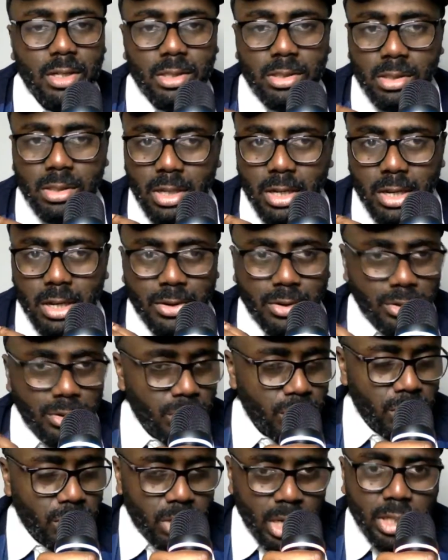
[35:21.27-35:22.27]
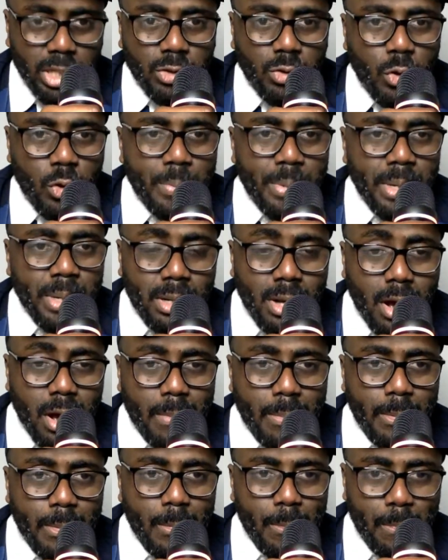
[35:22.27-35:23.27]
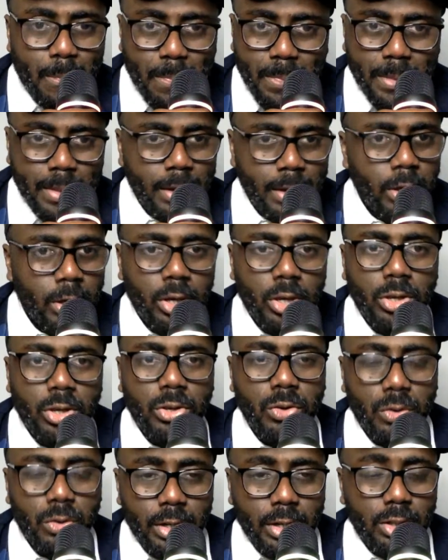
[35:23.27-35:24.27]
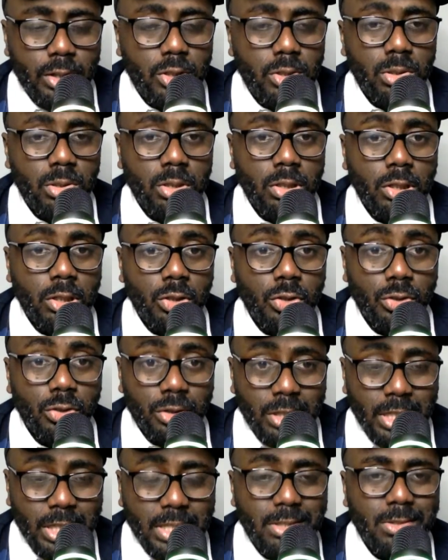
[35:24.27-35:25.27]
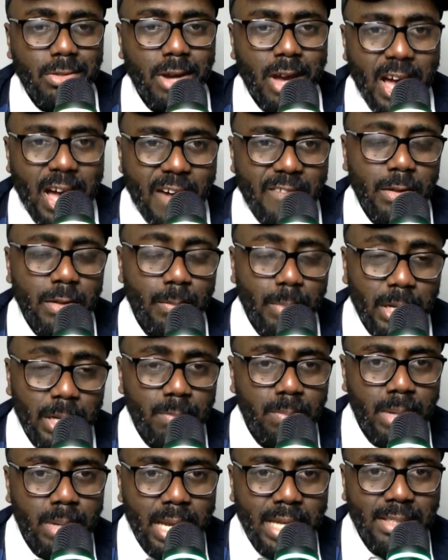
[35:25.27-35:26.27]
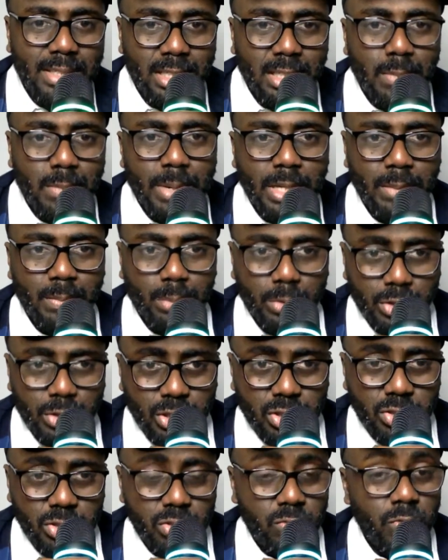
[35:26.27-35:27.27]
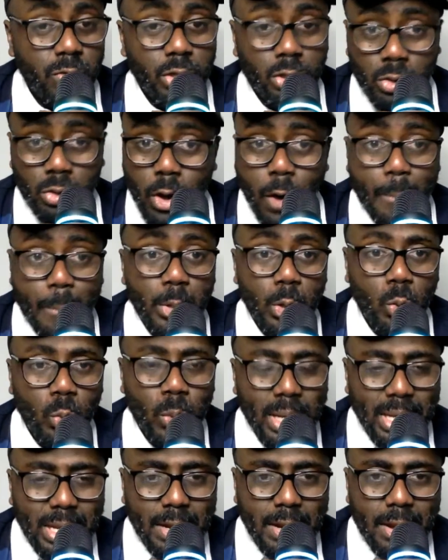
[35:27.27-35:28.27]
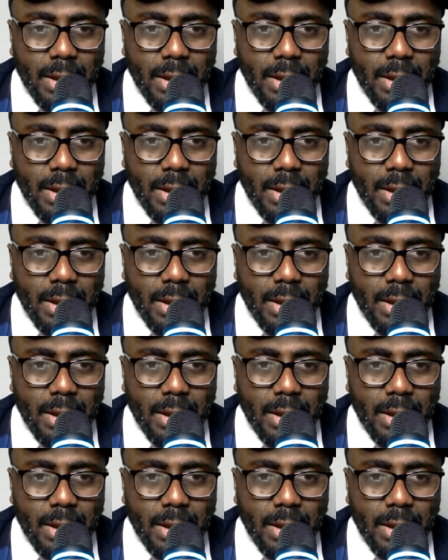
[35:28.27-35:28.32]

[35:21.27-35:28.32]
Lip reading: an European Cup, you need to have the best players in the best positions for you to help you win.